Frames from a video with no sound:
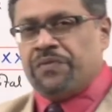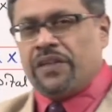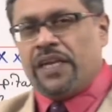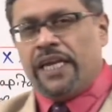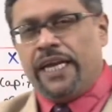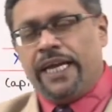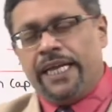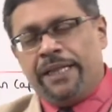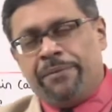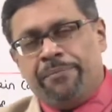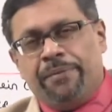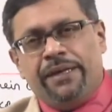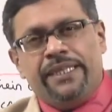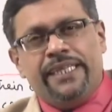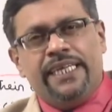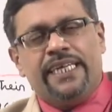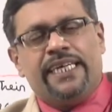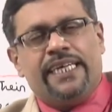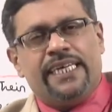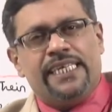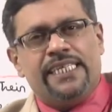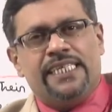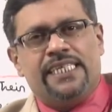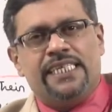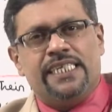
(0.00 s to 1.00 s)
In many
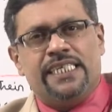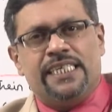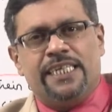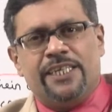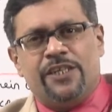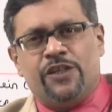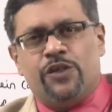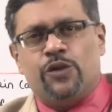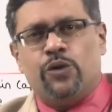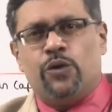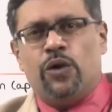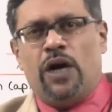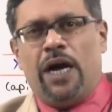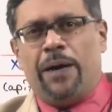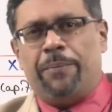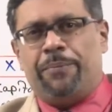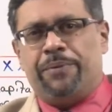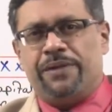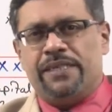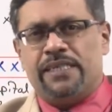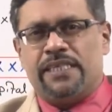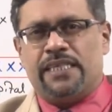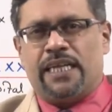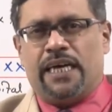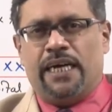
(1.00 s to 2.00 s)
cases, it so
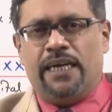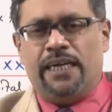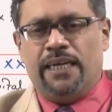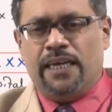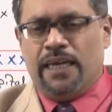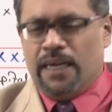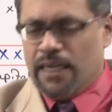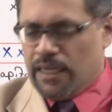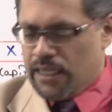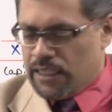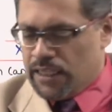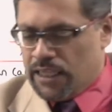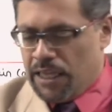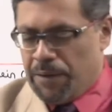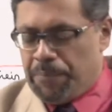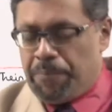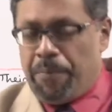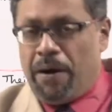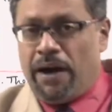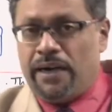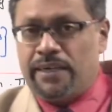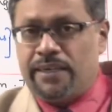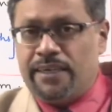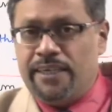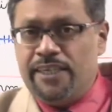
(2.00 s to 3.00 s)
happens that the
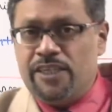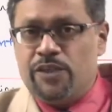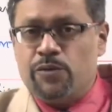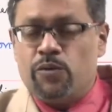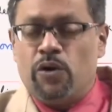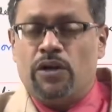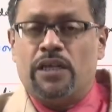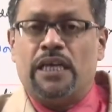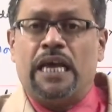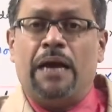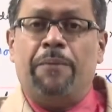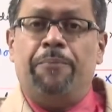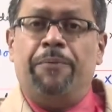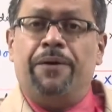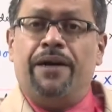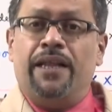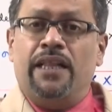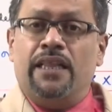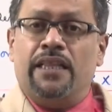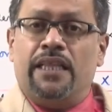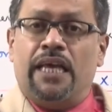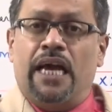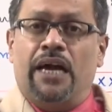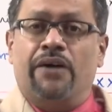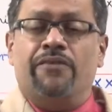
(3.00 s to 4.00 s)
partners, what capital
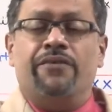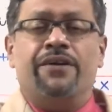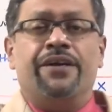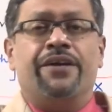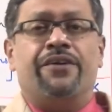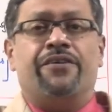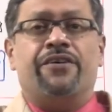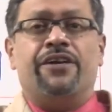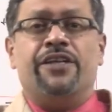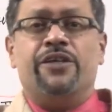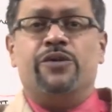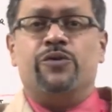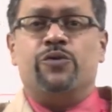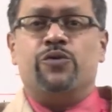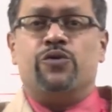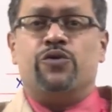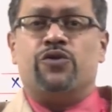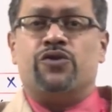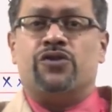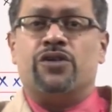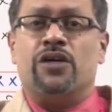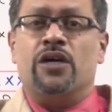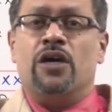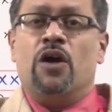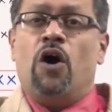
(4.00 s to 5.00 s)
they have
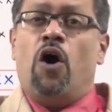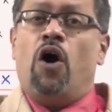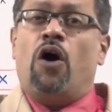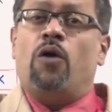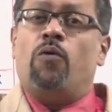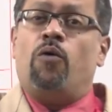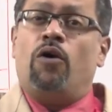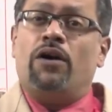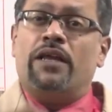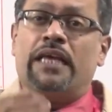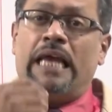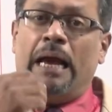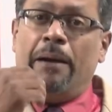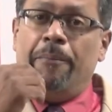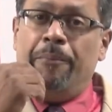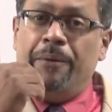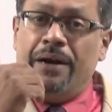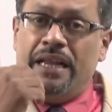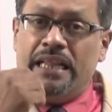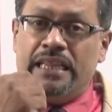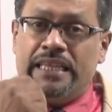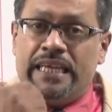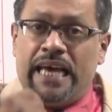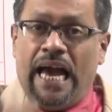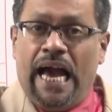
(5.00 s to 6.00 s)
introduced or what
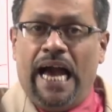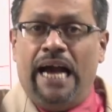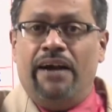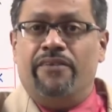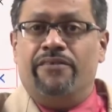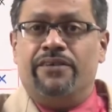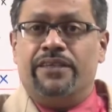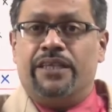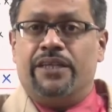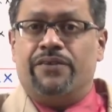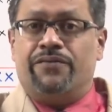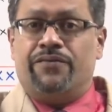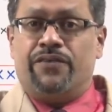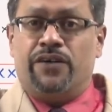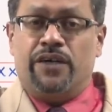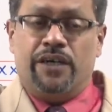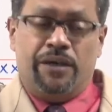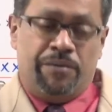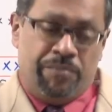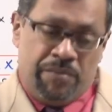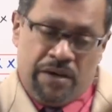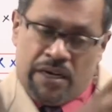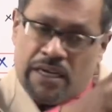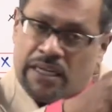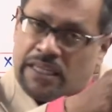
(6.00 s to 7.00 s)
capital they have in the
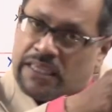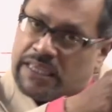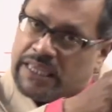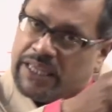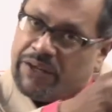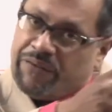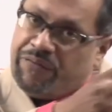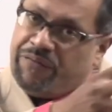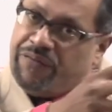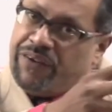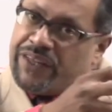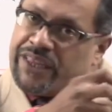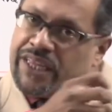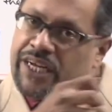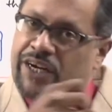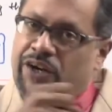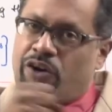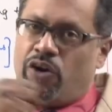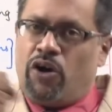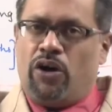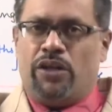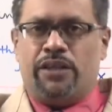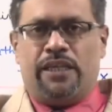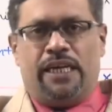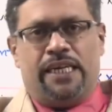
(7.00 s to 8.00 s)
firm, they
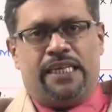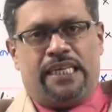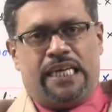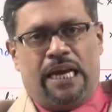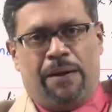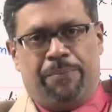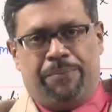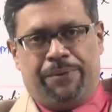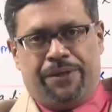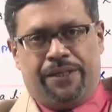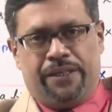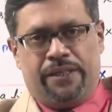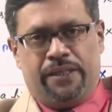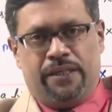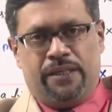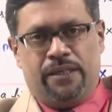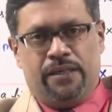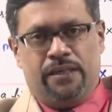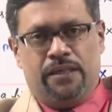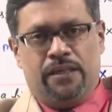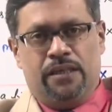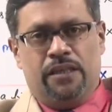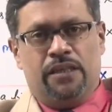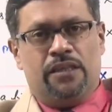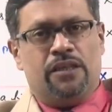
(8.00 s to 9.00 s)
withdraw that capital.
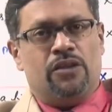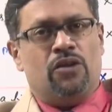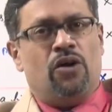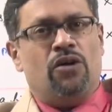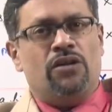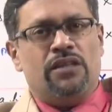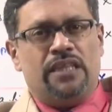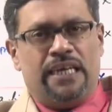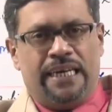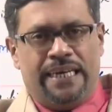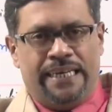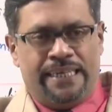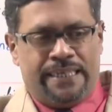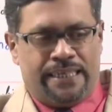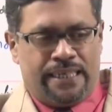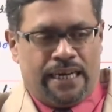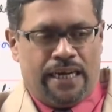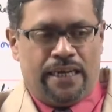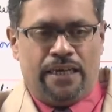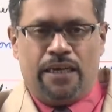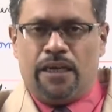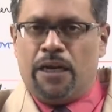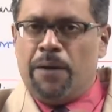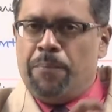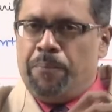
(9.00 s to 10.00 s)
Not the
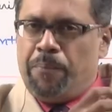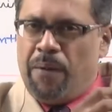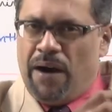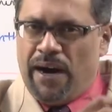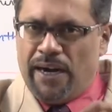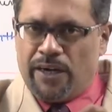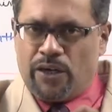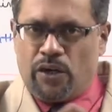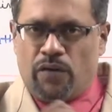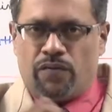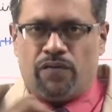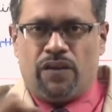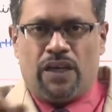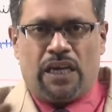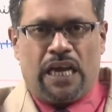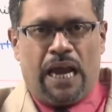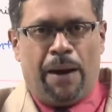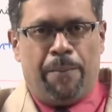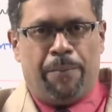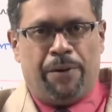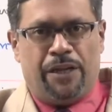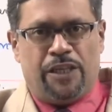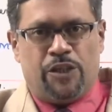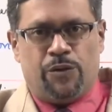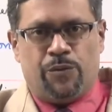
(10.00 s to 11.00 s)
entire, a part of the
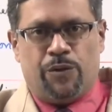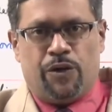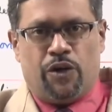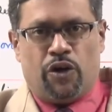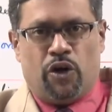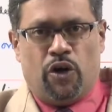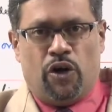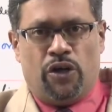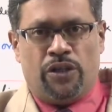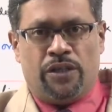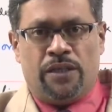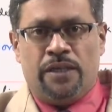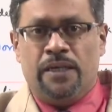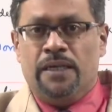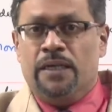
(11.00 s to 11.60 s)
capital is withdrawn.